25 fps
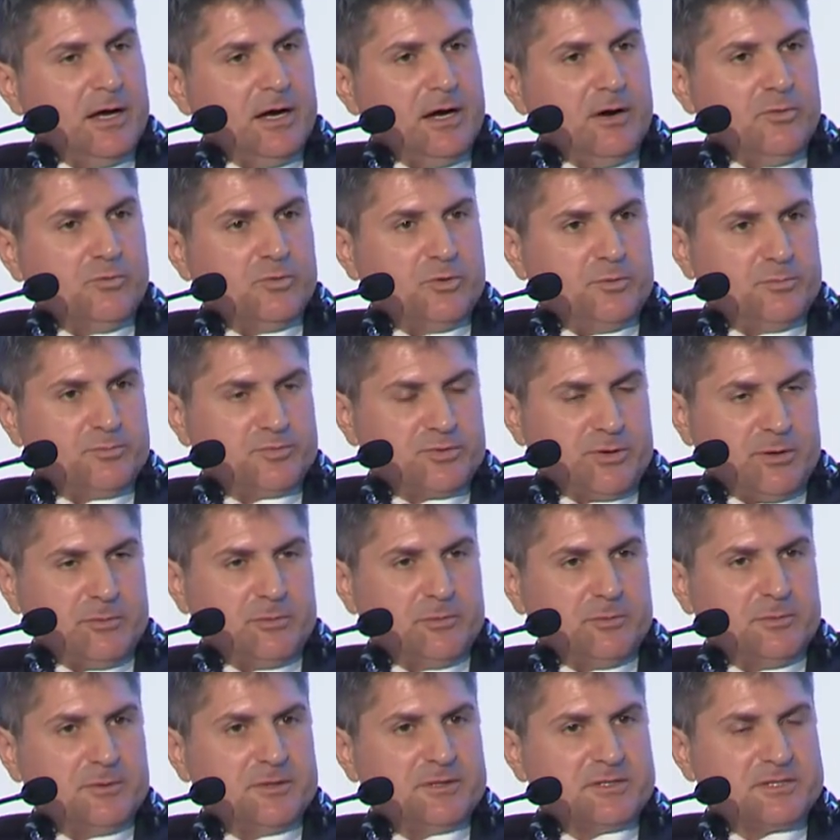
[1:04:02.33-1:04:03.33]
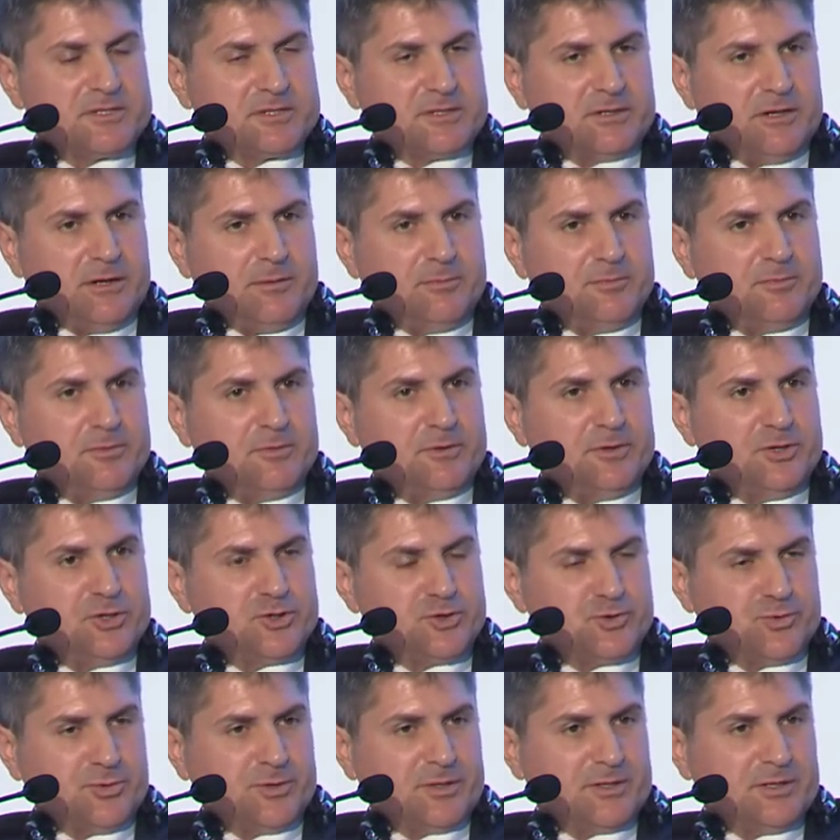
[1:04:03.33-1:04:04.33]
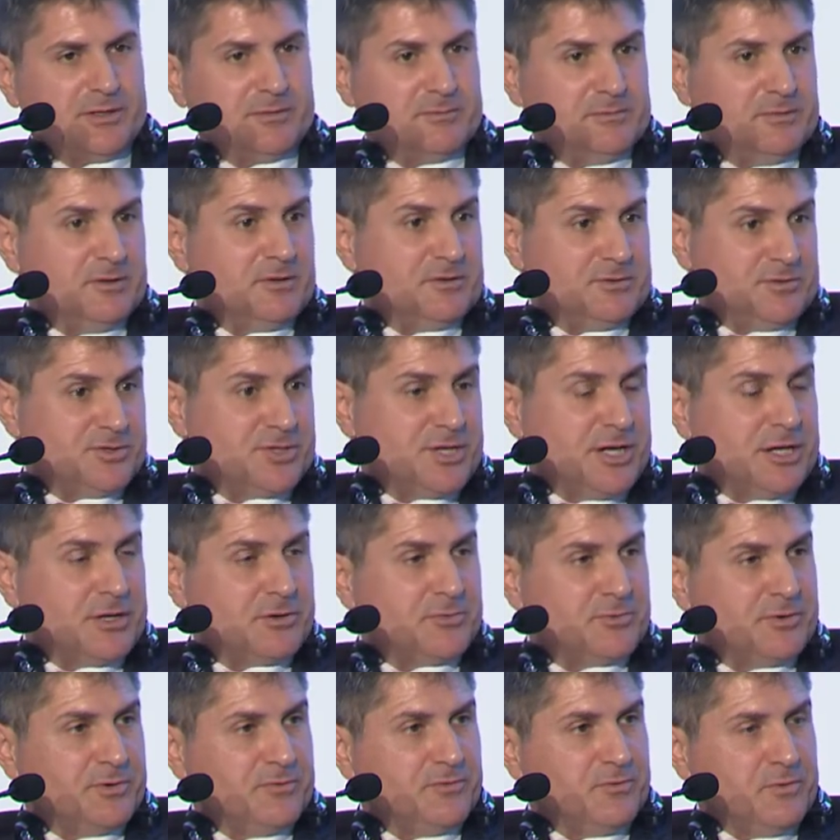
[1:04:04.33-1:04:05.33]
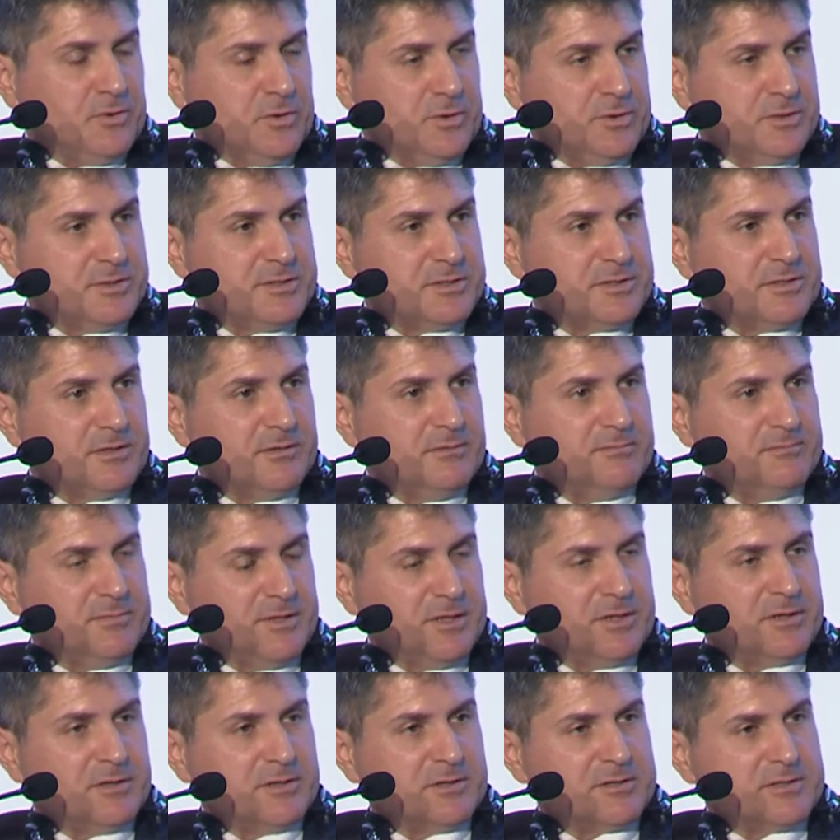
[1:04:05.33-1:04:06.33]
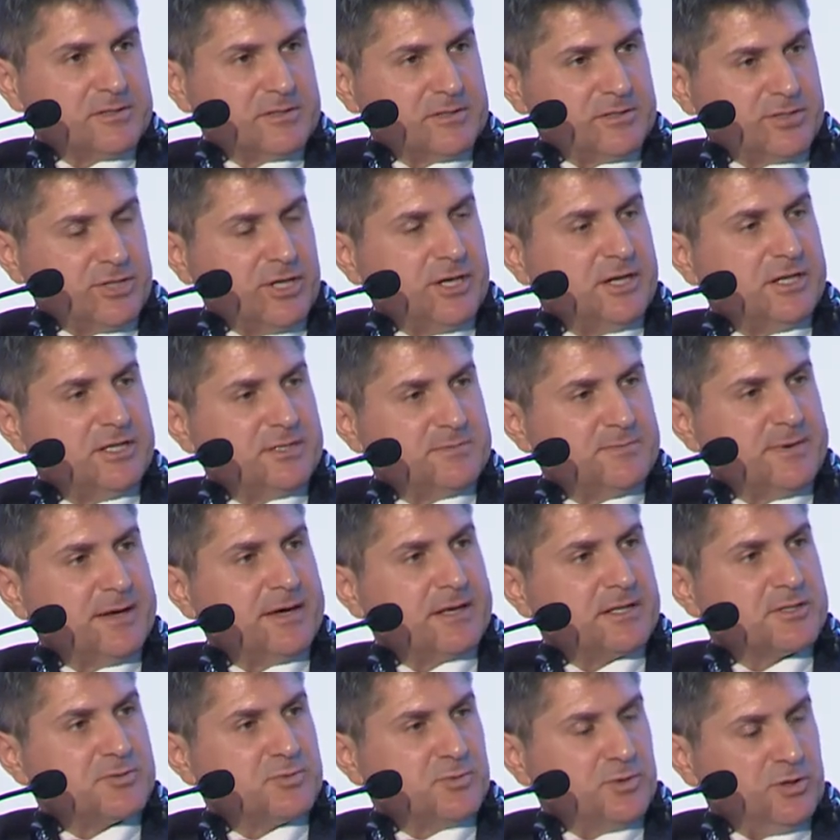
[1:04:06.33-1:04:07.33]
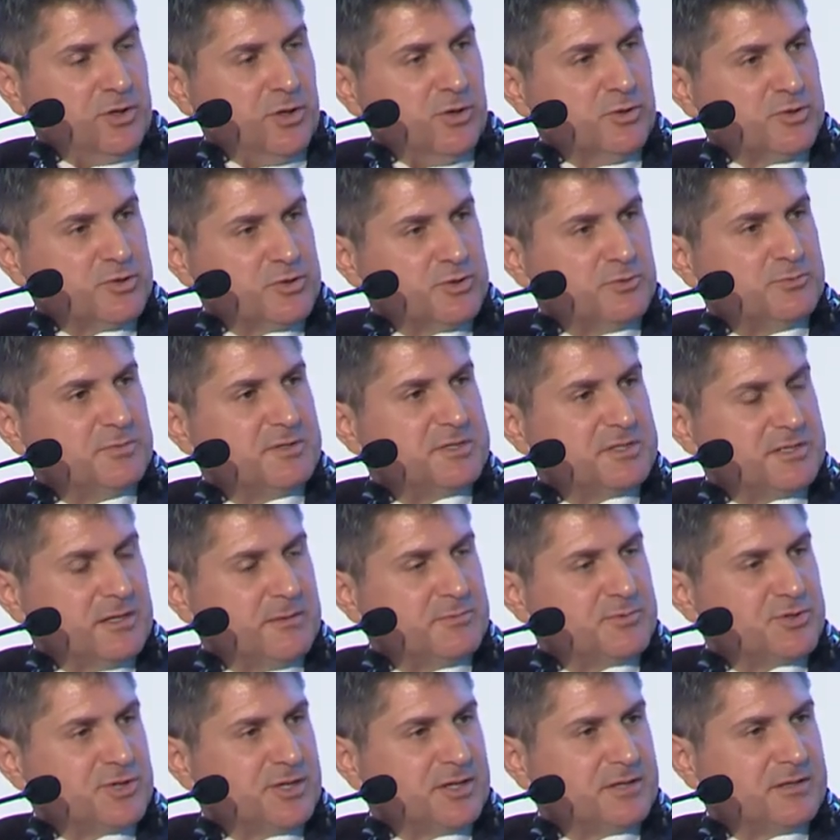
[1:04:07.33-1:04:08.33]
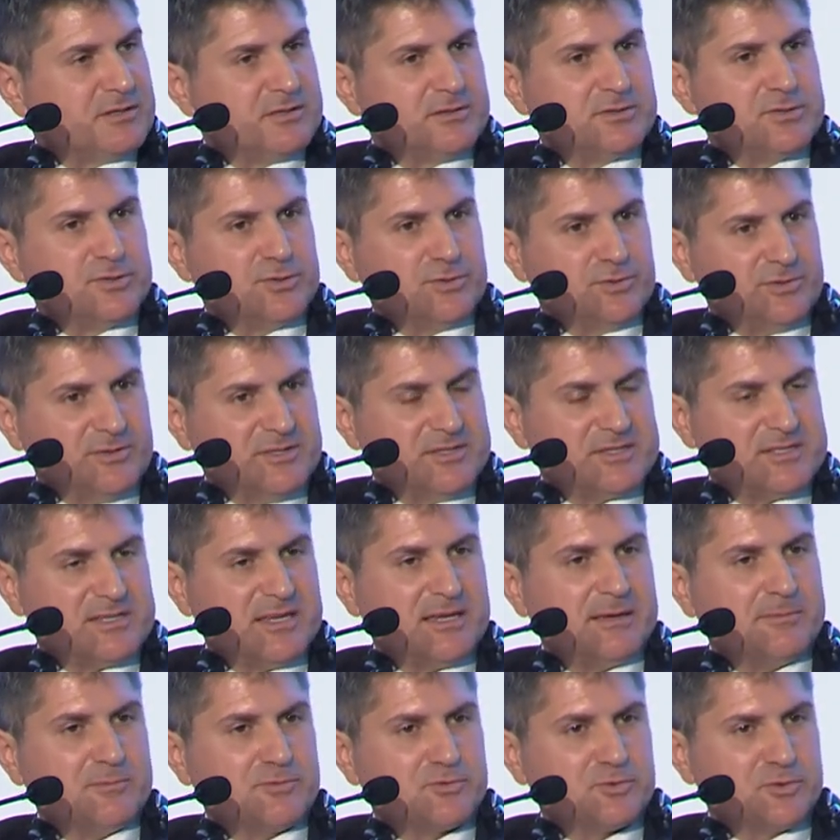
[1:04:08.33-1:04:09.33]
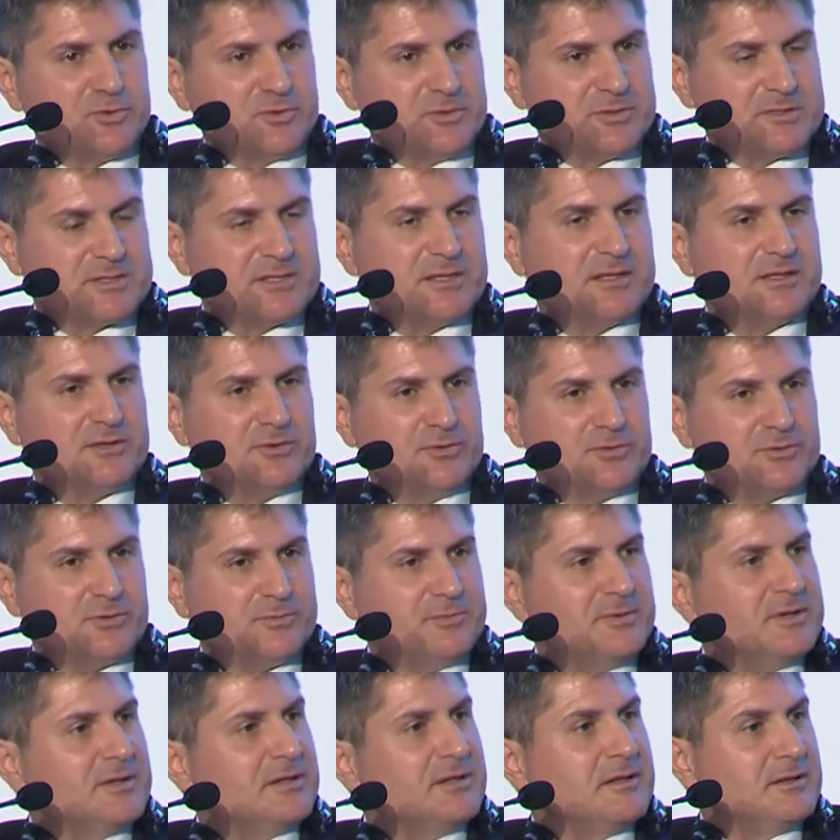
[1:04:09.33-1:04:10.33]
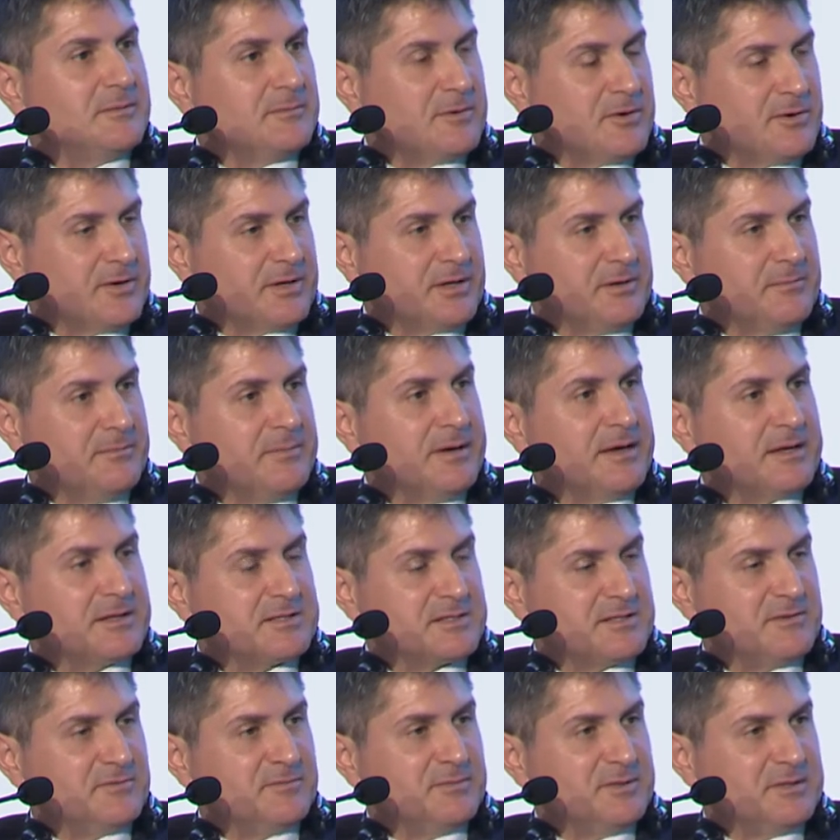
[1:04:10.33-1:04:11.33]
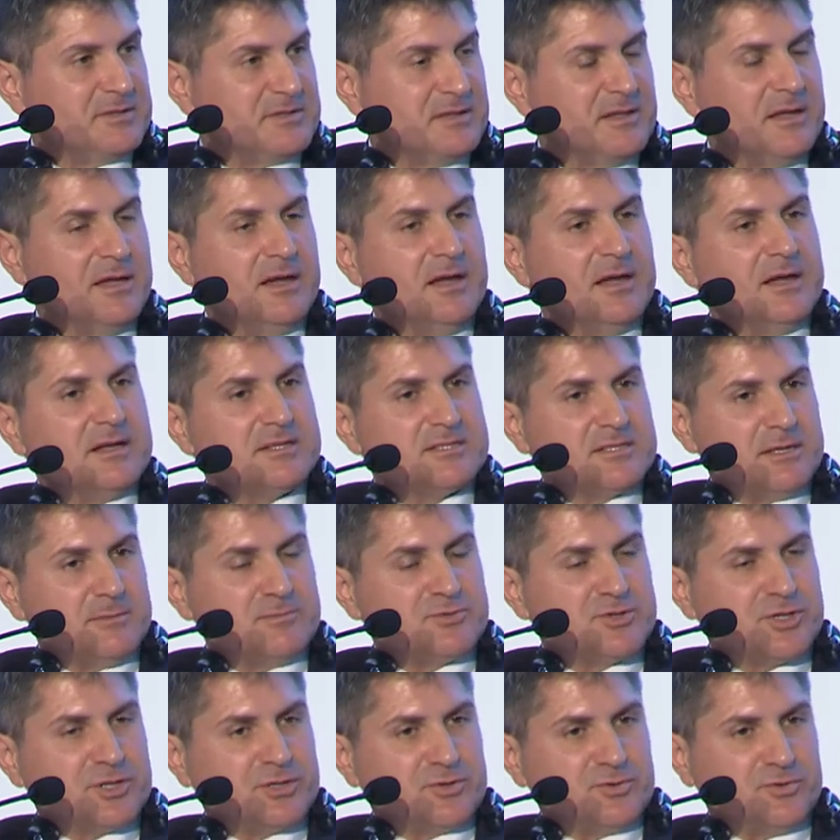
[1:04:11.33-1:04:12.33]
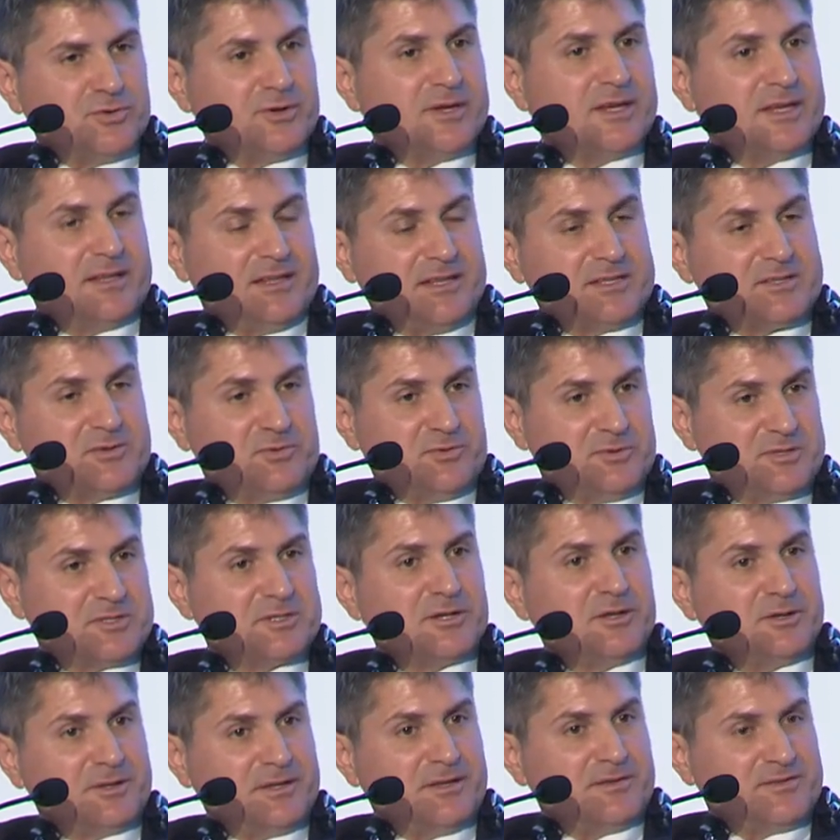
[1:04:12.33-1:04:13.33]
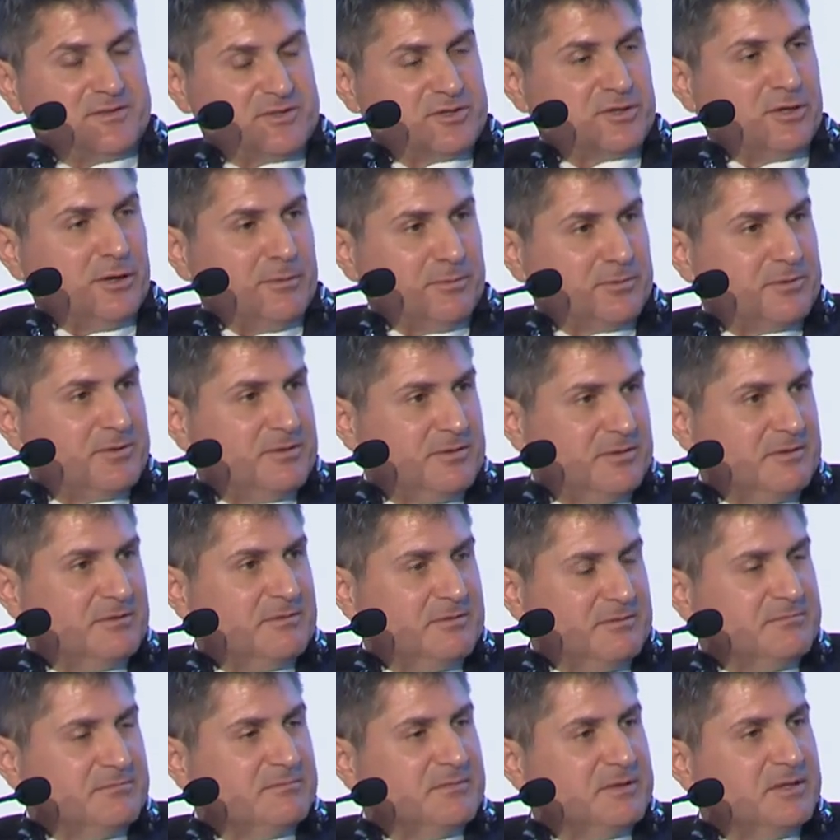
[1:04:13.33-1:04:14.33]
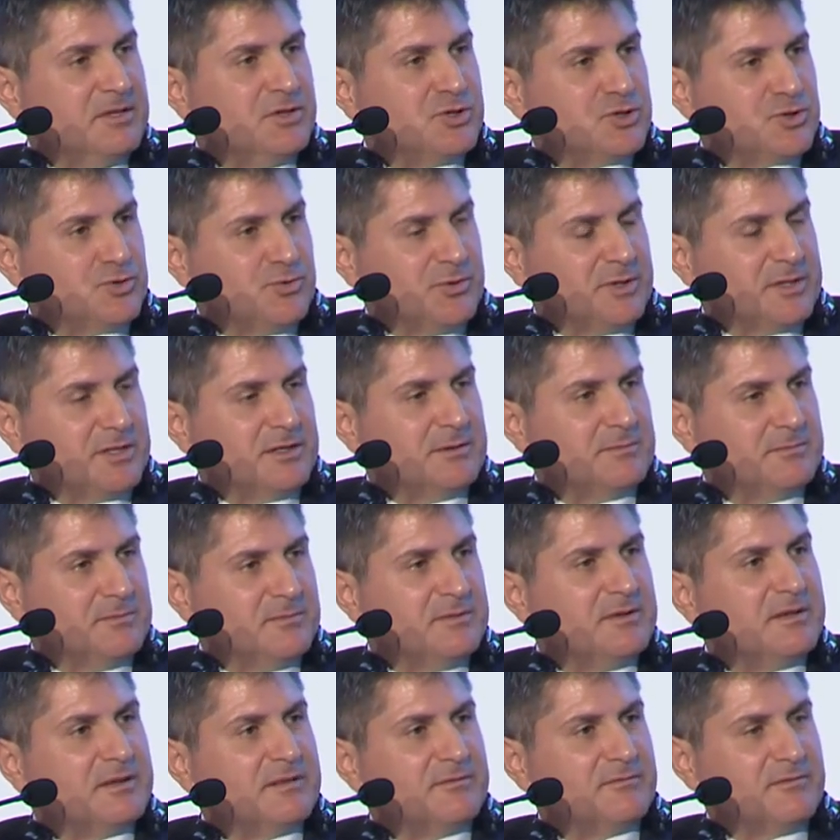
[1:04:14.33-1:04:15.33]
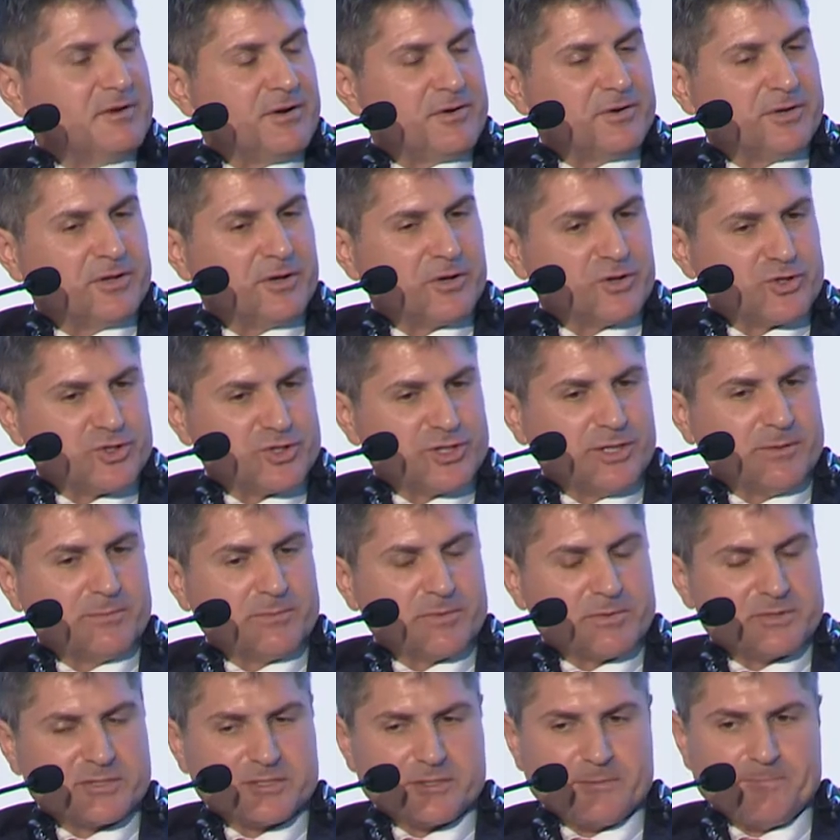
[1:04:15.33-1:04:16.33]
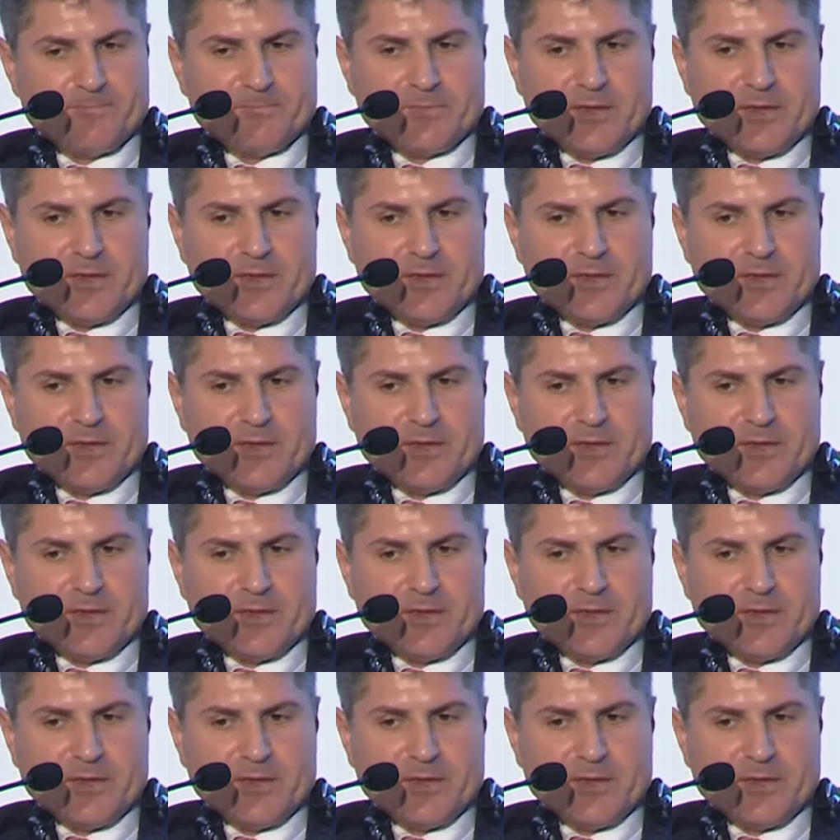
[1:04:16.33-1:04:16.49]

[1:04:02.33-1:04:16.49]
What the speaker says: will probably stop issuing them on January 1st because Chinese banks will also be subject to the same rules that European and American banks have been subject to, and as a result have stopped issuing them in very large numbers.